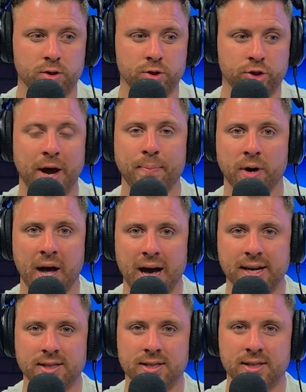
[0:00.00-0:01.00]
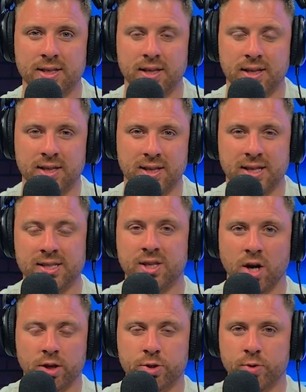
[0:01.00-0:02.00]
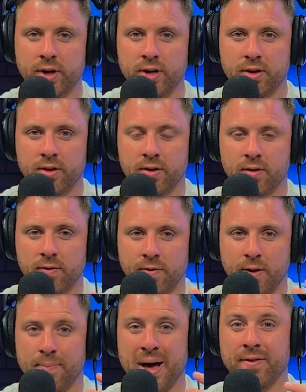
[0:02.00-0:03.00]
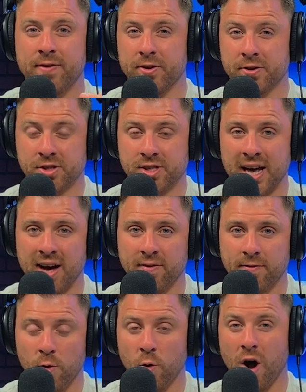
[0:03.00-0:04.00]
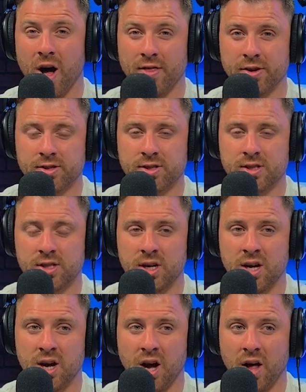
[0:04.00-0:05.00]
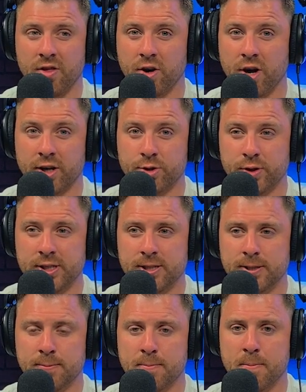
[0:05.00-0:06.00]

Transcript: jeopardize this country for the benefit of yourself or others, other countries,